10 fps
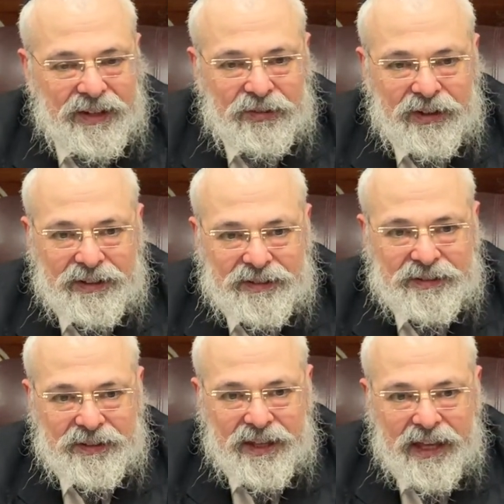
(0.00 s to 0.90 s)
Right.
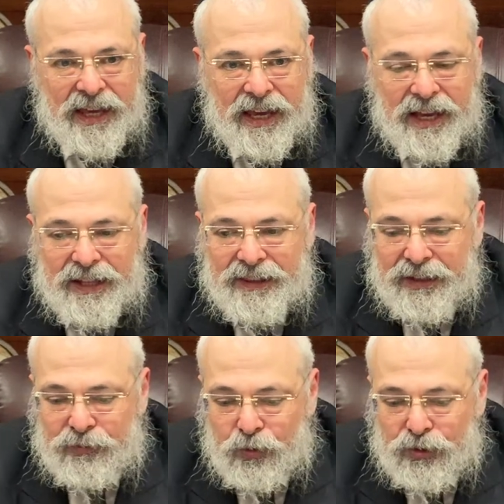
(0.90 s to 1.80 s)
The
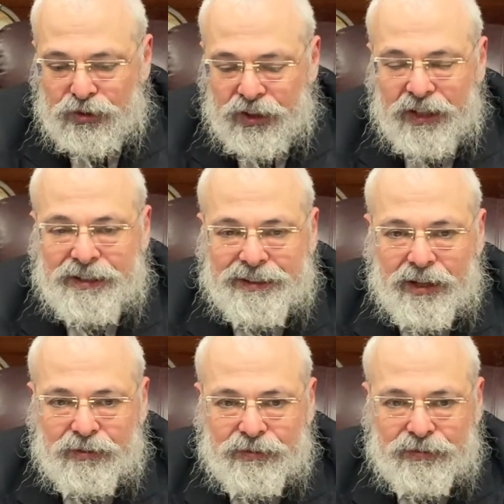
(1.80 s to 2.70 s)
divorce
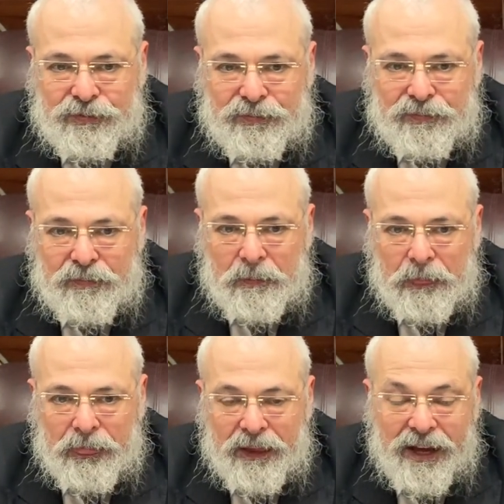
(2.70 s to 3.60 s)
itself,
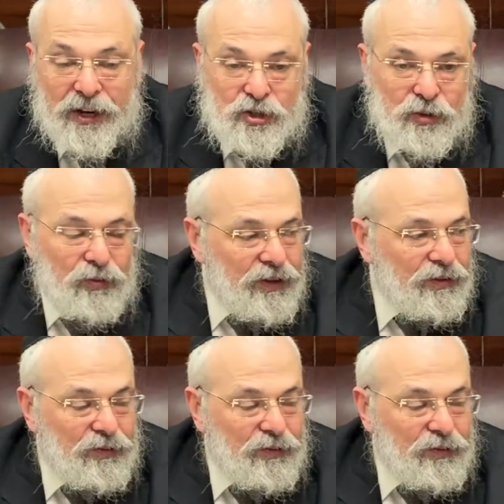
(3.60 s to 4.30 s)
I should have read